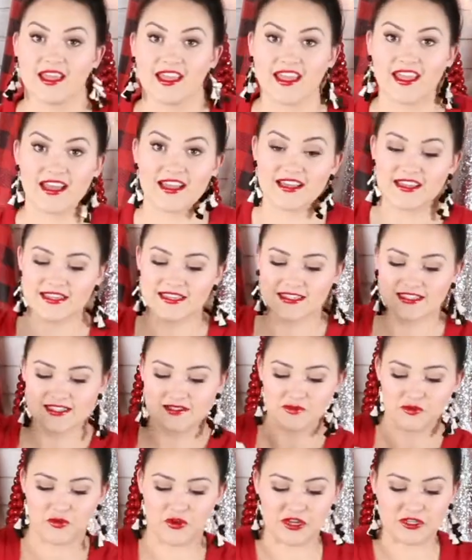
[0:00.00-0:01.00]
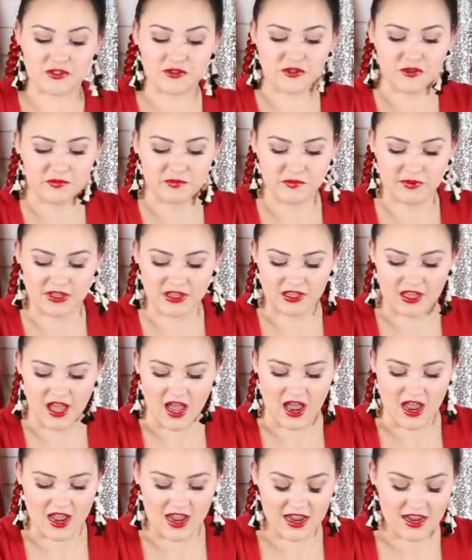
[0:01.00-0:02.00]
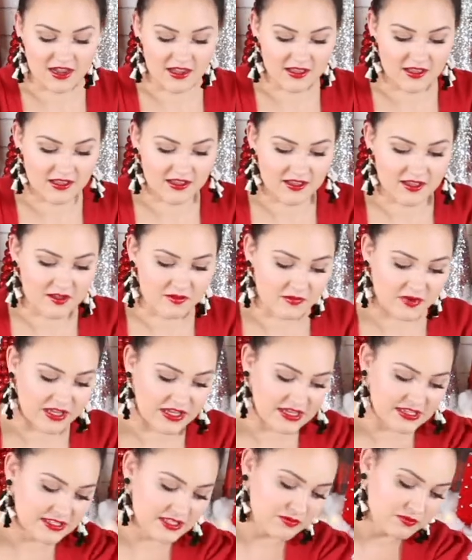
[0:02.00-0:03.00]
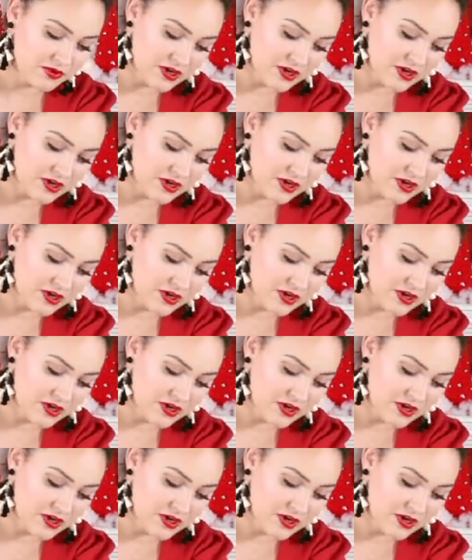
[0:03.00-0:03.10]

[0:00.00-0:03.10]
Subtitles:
And I'm going to apply my Easy